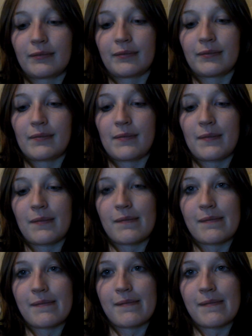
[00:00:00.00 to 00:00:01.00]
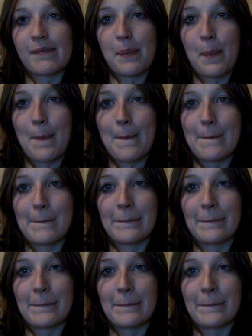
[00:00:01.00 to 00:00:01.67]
[no speech]